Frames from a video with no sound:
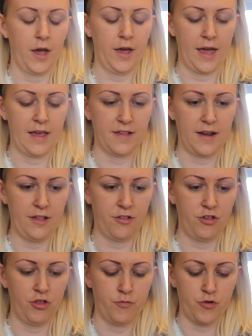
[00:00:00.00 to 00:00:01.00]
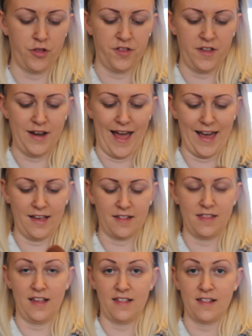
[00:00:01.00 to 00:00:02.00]
Okay, so let's do the bronzer next.
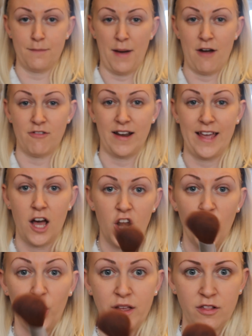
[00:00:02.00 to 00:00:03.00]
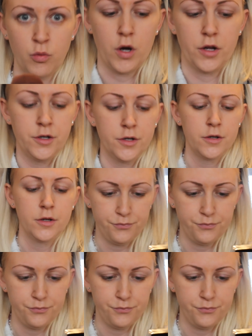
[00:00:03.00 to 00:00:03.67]
This is apparently a light one.